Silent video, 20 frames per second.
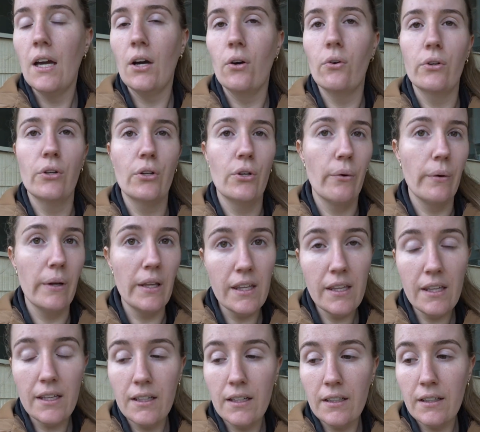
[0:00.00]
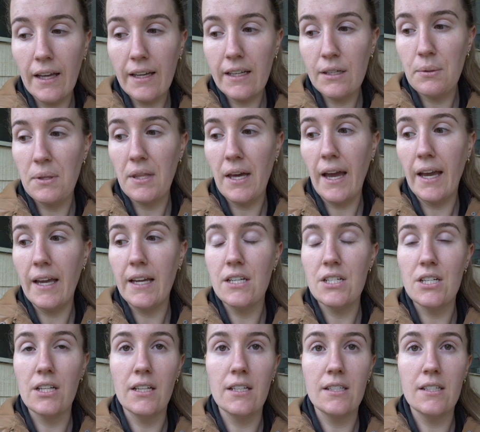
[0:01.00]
or, you know, a year, like with aging.